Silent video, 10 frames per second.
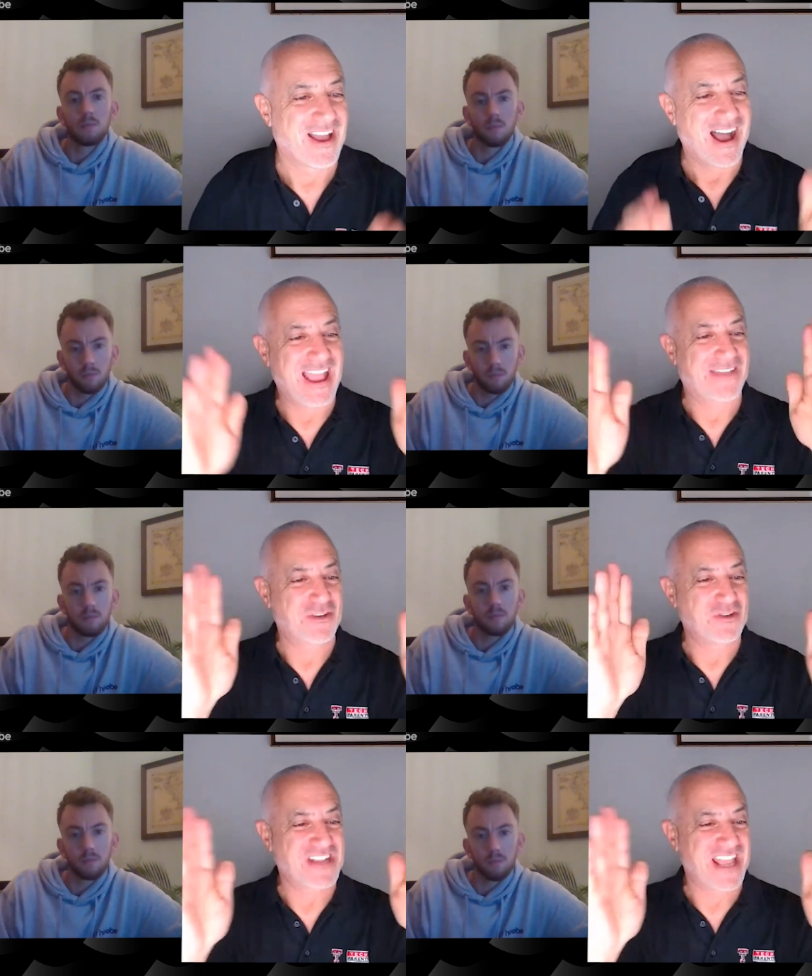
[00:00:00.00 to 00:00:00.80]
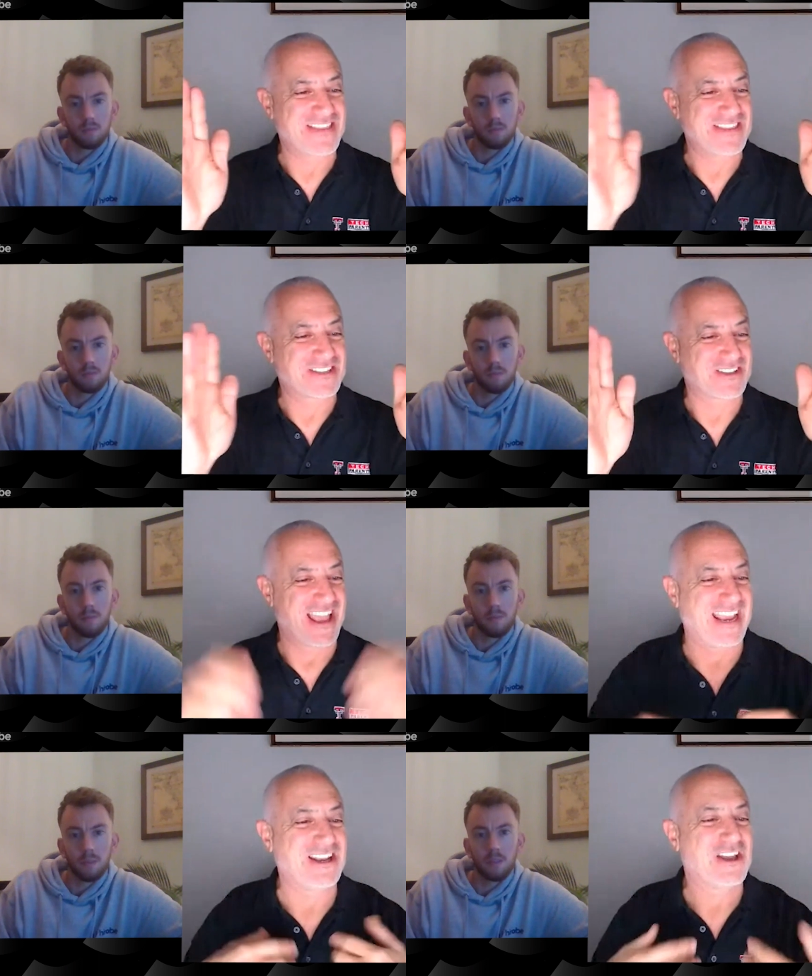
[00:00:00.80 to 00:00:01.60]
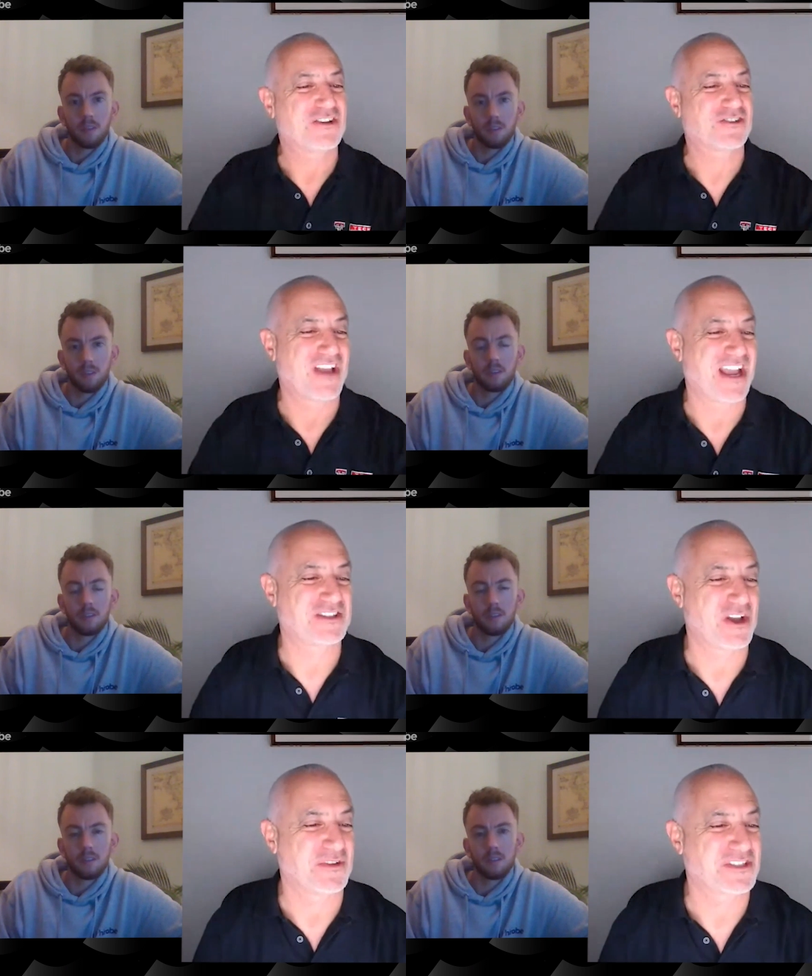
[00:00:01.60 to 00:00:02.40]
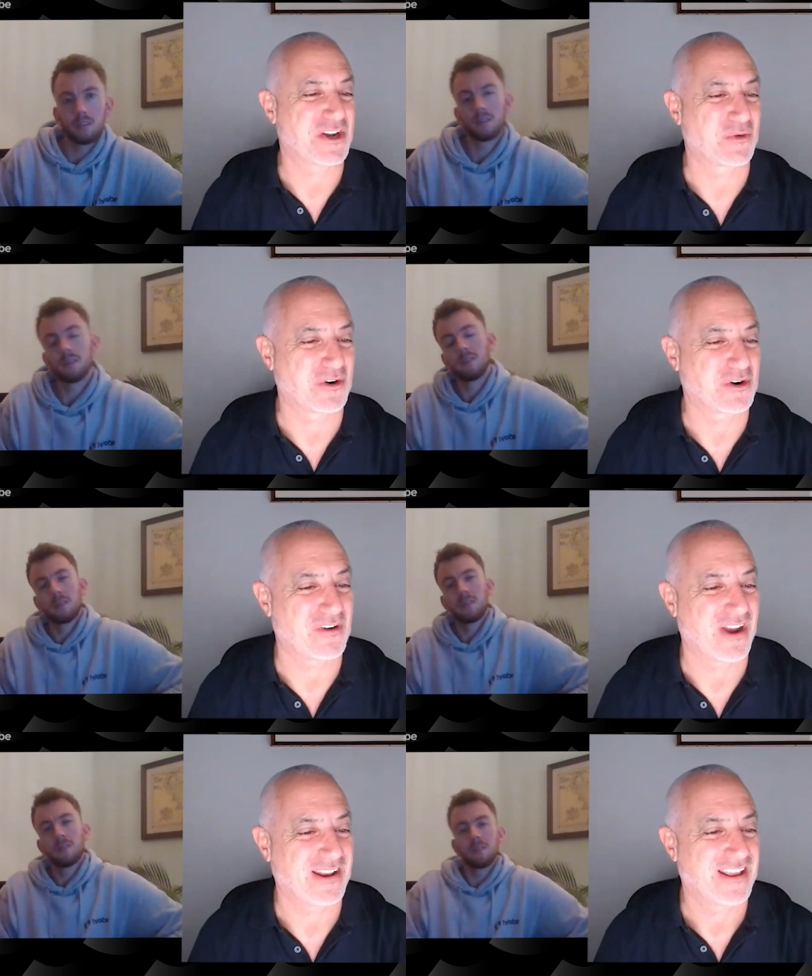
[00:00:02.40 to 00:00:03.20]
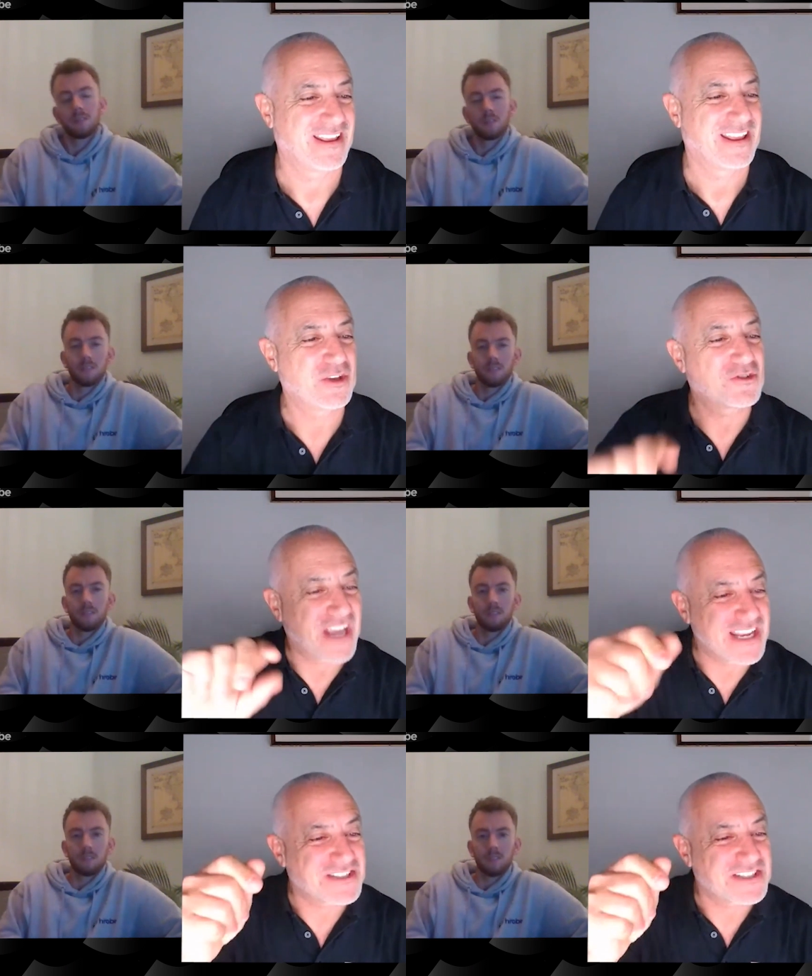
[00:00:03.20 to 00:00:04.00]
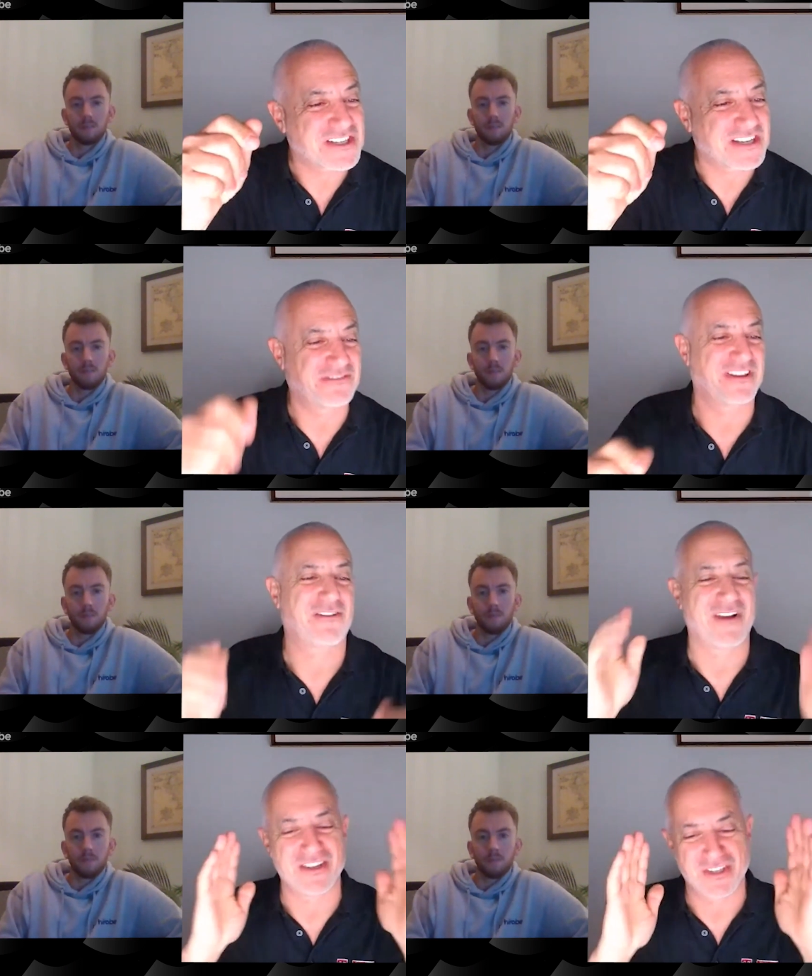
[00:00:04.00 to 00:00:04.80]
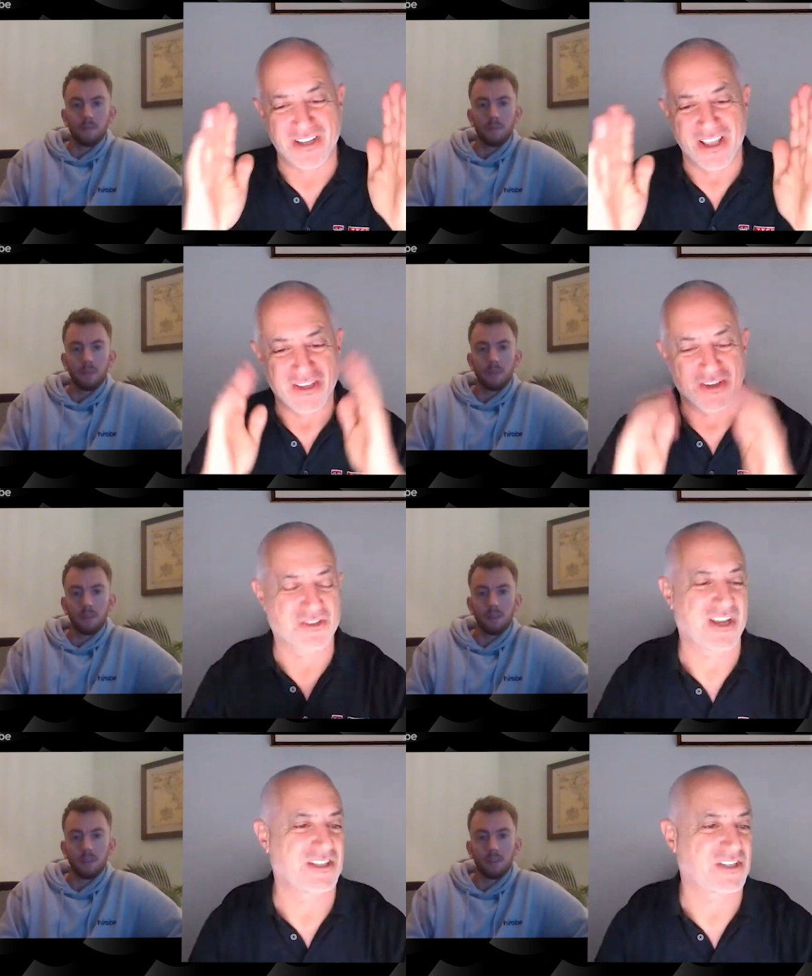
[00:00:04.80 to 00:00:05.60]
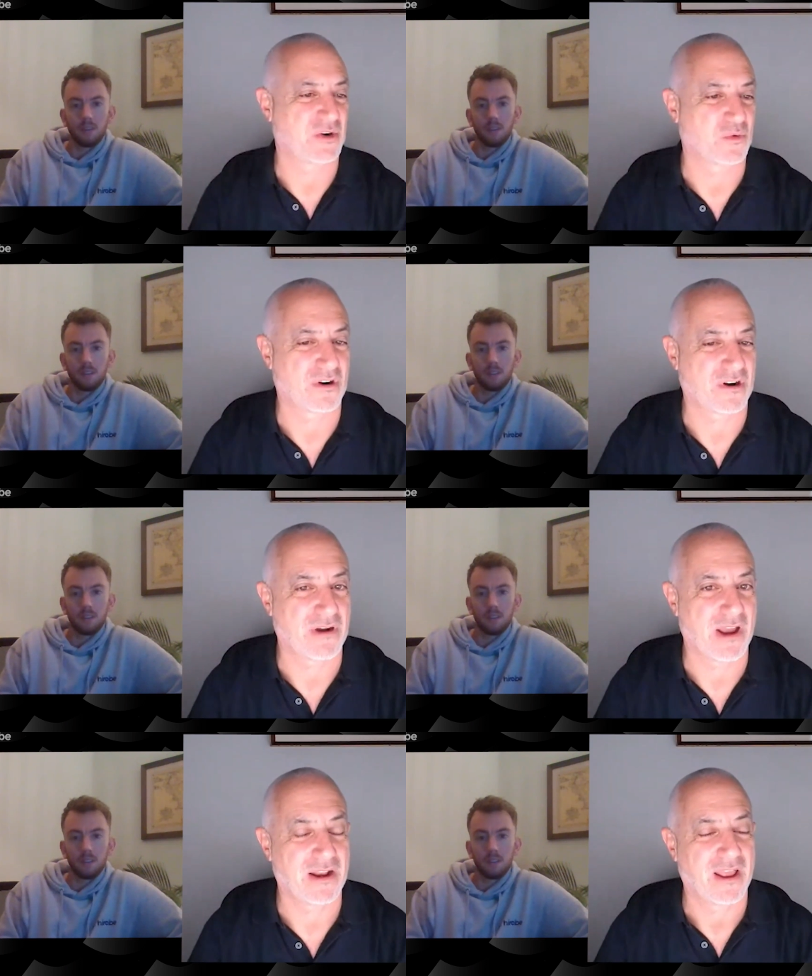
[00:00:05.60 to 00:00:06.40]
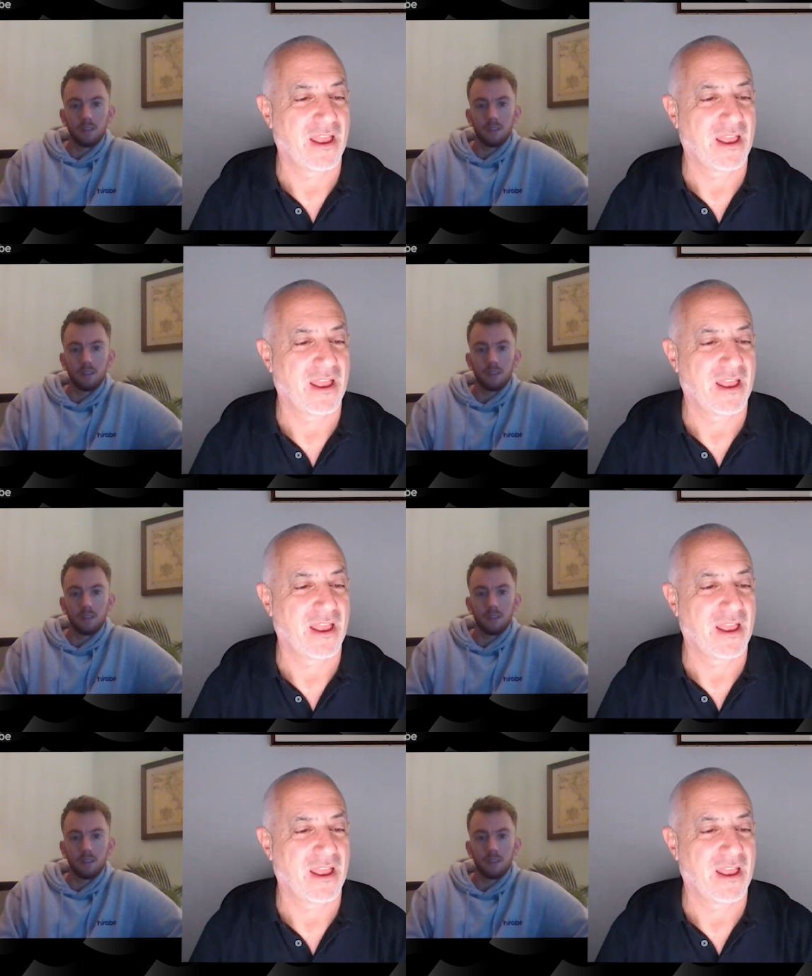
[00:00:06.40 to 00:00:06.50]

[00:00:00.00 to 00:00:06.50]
Speaker 1: Hi, if you stay in this lane, your site's always going to work right. You change this configuration, your site's going to work right.